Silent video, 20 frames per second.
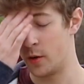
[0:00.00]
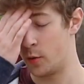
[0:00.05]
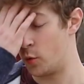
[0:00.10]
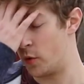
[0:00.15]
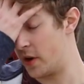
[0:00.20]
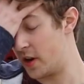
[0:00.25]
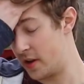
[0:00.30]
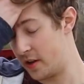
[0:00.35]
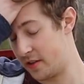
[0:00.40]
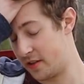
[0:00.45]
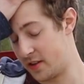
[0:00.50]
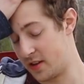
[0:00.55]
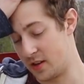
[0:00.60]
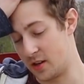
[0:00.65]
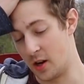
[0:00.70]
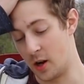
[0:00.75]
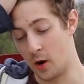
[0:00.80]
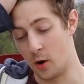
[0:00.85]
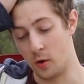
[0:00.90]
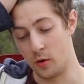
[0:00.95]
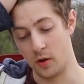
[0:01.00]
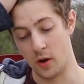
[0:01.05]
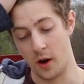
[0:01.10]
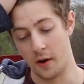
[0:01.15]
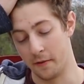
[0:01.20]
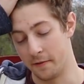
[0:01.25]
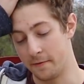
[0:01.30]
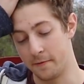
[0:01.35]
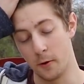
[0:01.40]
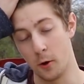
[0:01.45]
with, you know,
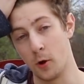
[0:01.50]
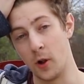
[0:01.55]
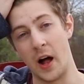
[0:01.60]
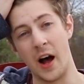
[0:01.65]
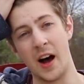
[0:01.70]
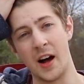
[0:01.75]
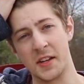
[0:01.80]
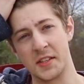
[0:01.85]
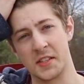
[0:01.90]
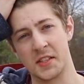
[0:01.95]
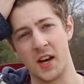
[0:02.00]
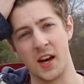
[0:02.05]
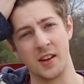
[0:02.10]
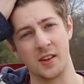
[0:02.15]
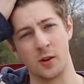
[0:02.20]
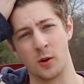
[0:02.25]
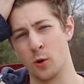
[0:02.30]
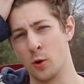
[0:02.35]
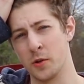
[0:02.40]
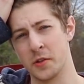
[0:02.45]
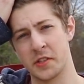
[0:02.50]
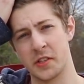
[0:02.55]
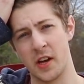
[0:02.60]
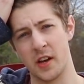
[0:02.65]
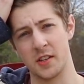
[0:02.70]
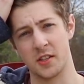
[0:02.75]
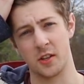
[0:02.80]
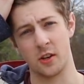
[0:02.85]
a full hot side and cold side